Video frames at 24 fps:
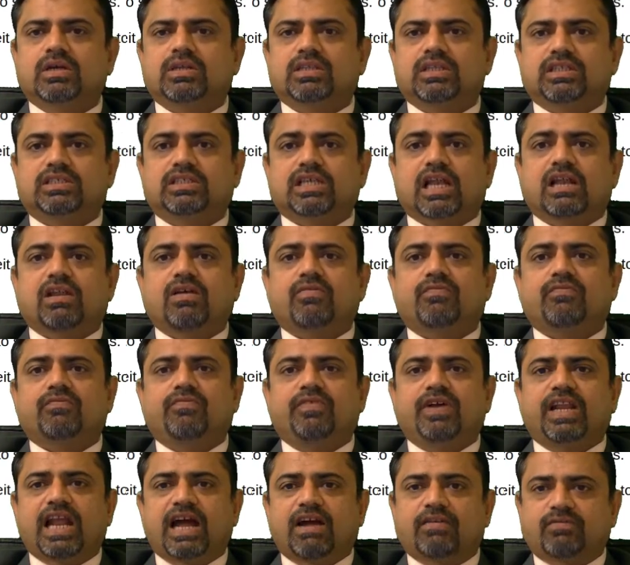the seller
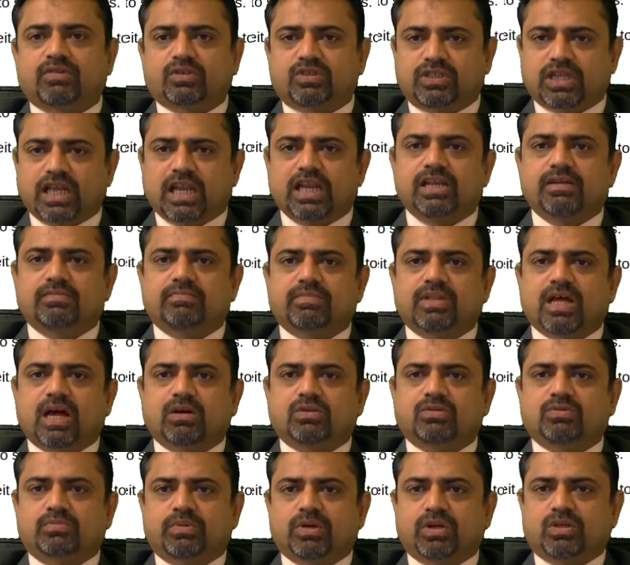will have to sell him the
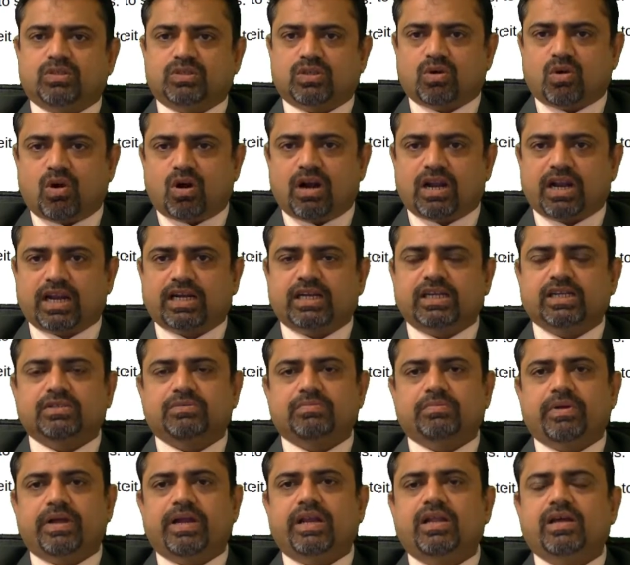house because the contract is
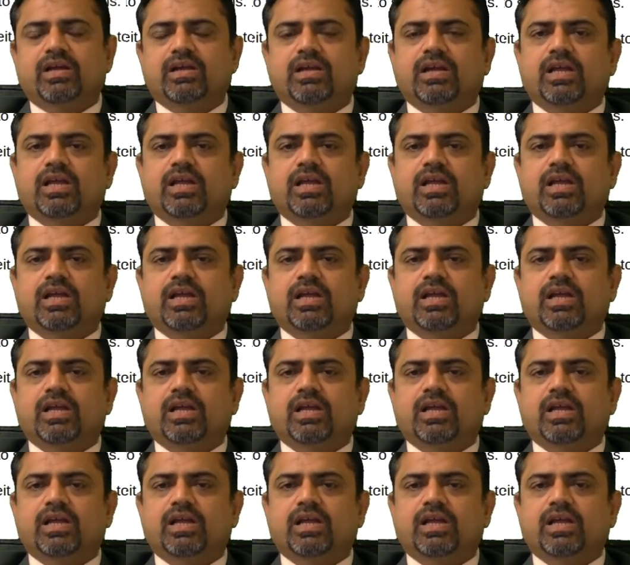made.